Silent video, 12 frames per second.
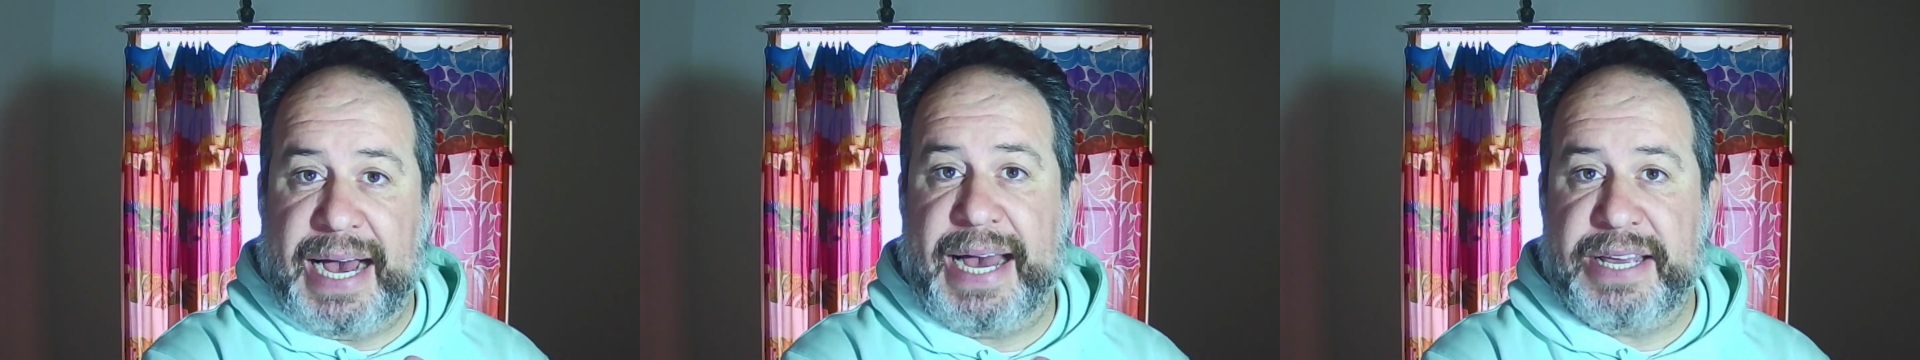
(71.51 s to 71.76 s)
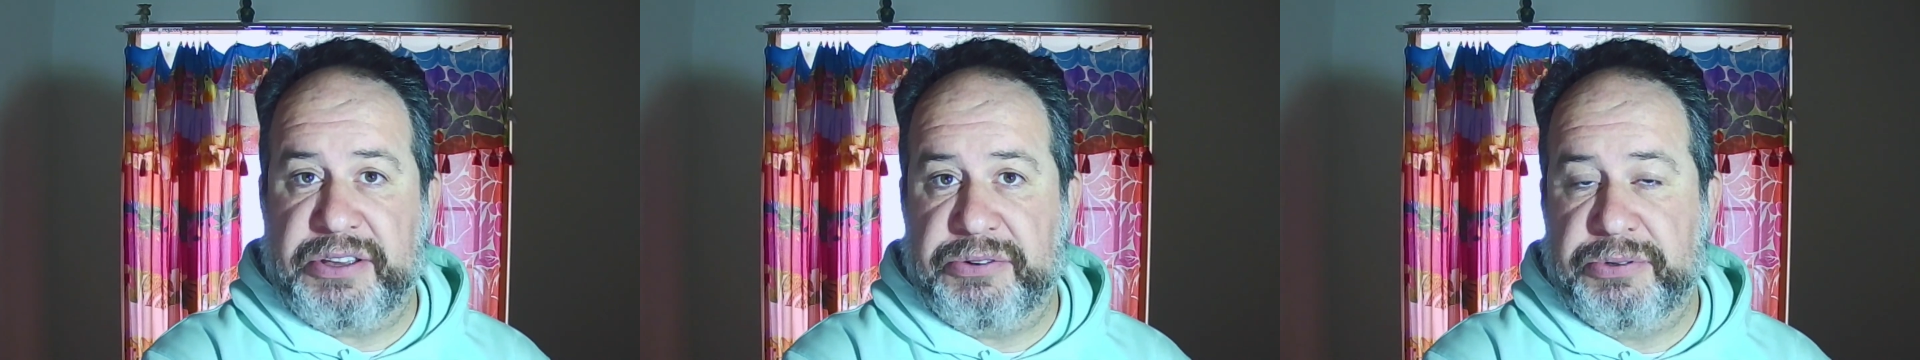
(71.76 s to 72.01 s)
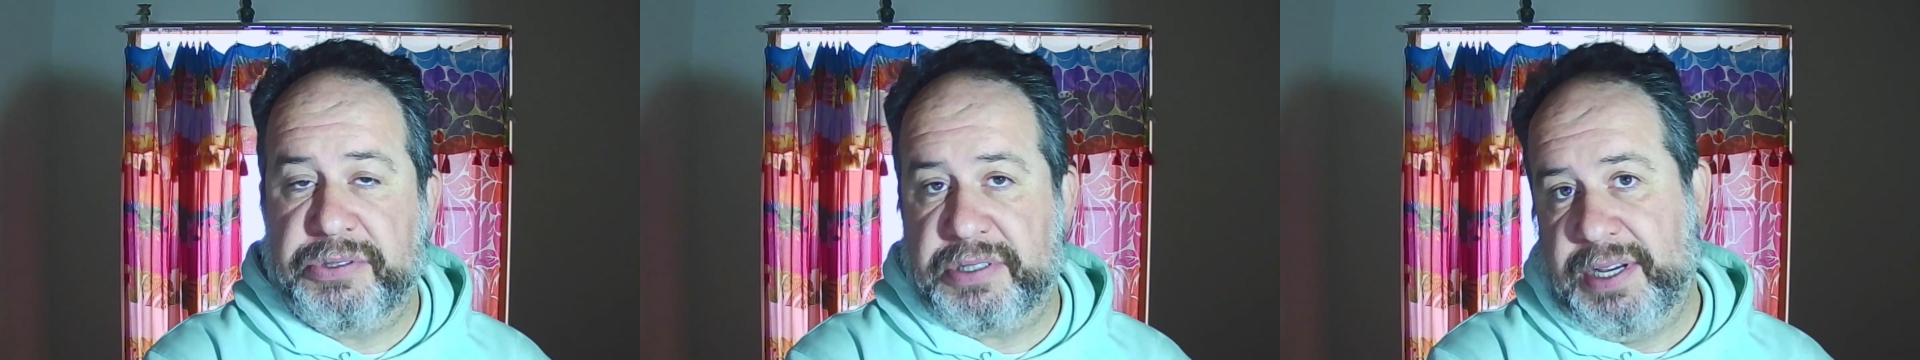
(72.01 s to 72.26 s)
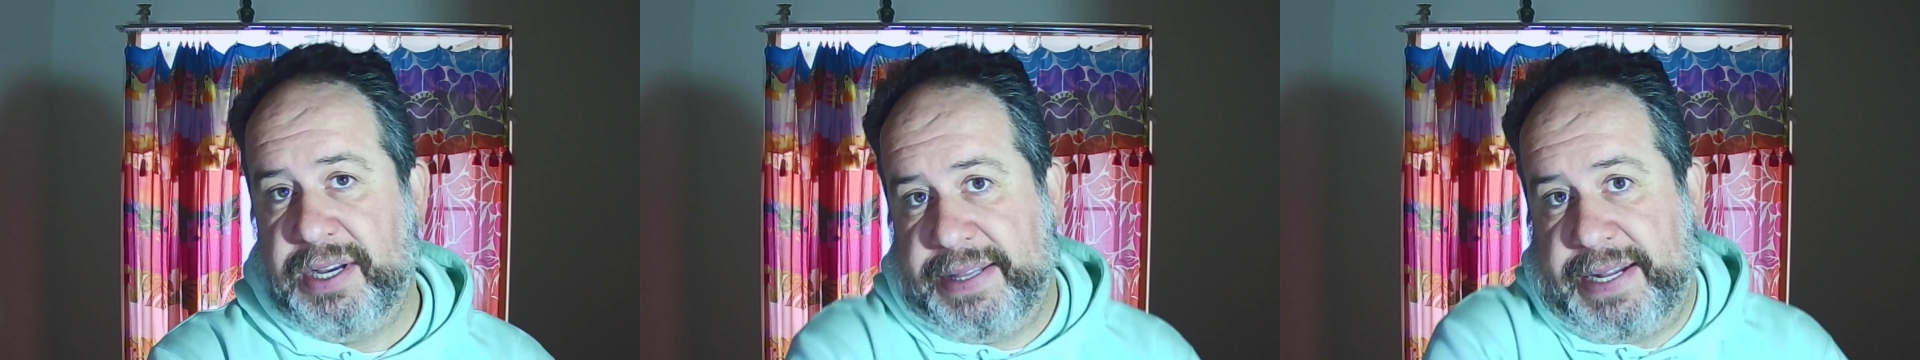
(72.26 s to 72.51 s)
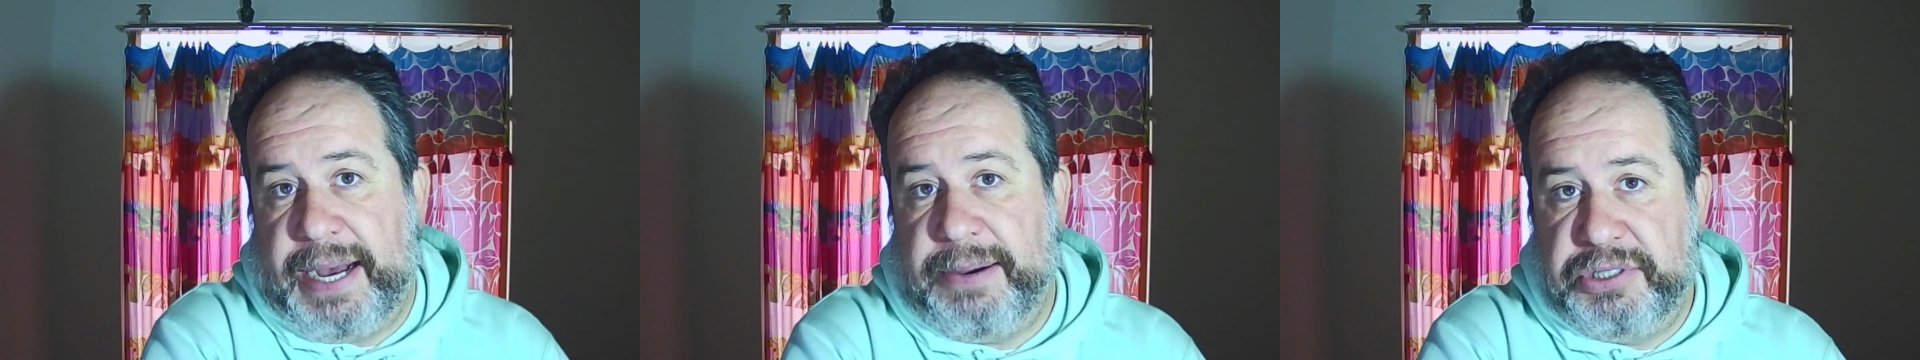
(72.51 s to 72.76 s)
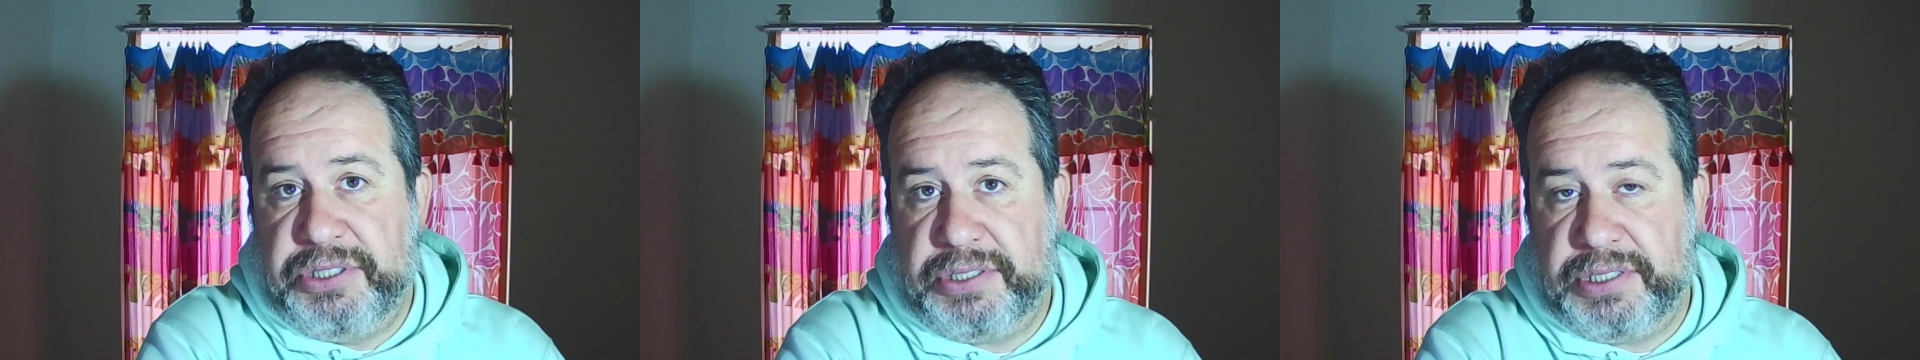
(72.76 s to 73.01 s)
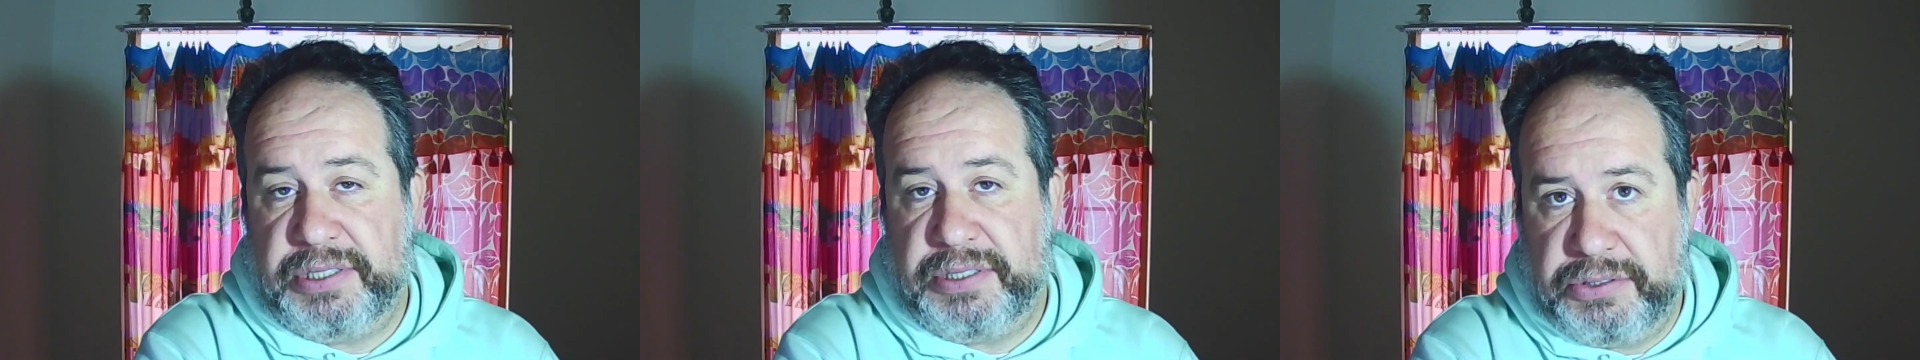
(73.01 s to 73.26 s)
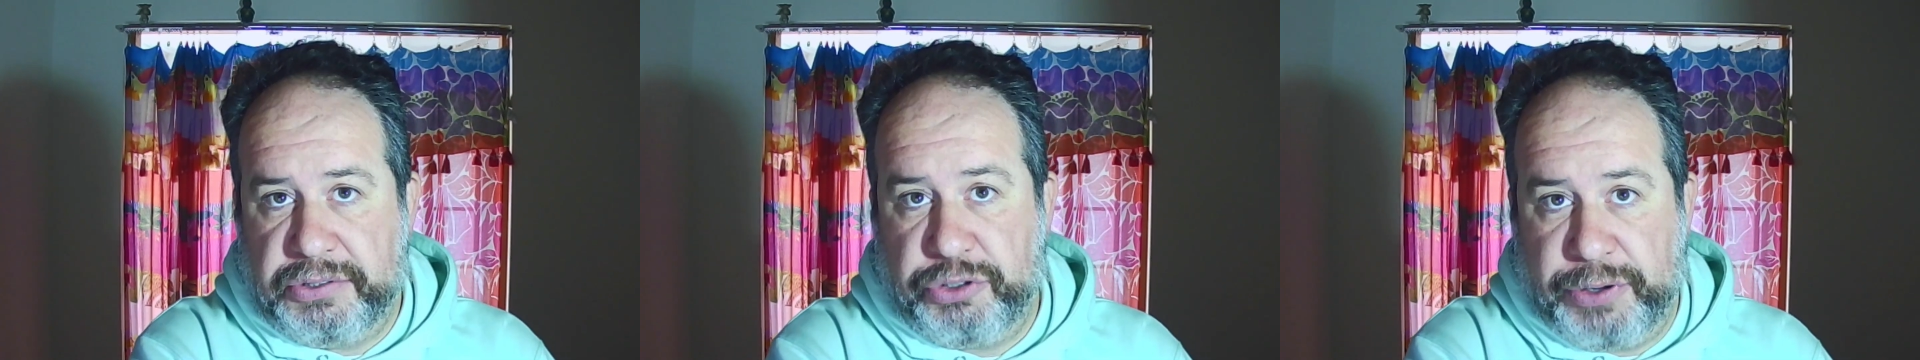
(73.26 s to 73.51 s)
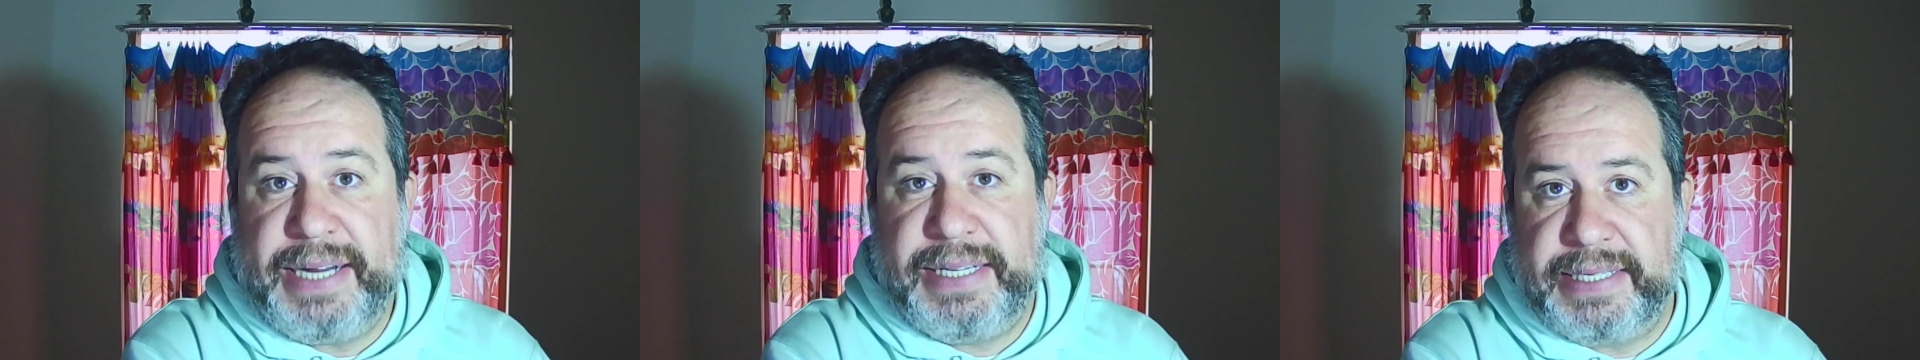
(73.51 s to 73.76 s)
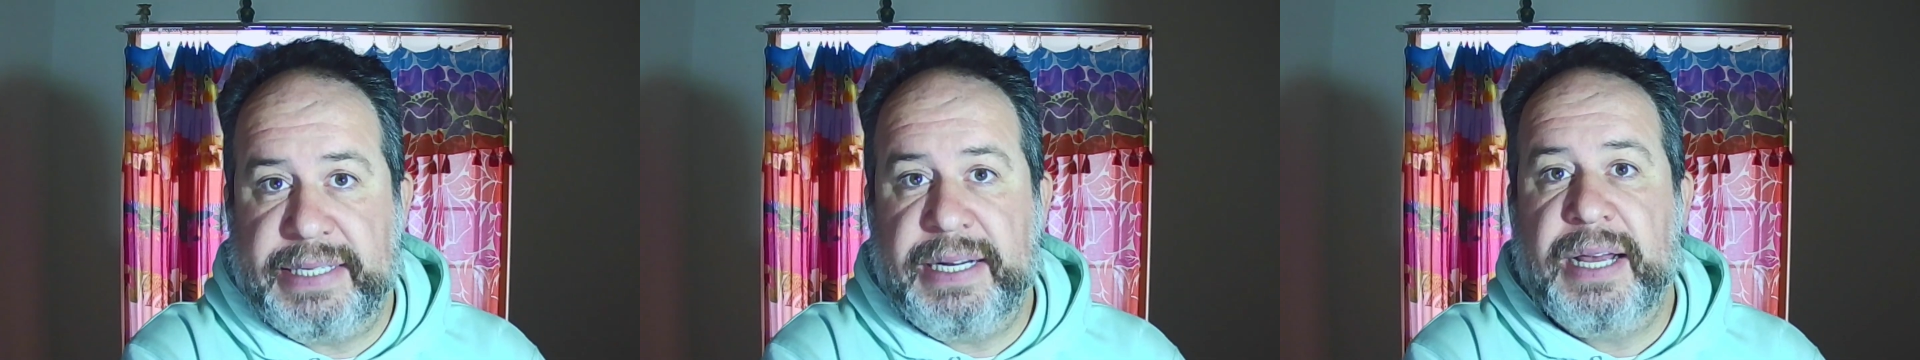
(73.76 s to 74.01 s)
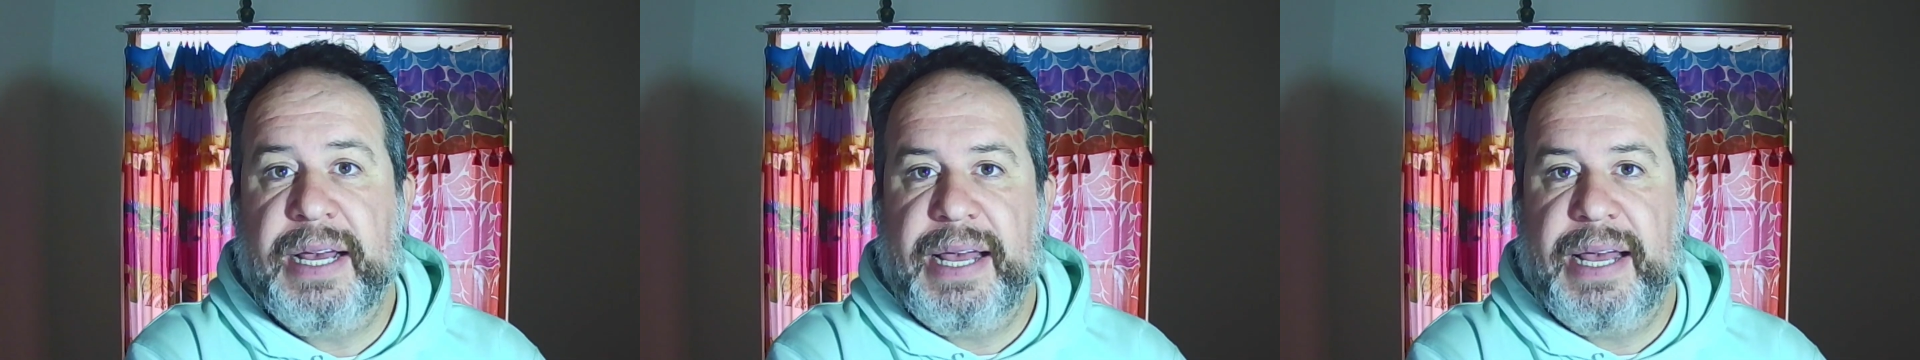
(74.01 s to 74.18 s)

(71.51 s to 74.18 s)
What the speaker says: I use that I was trained in.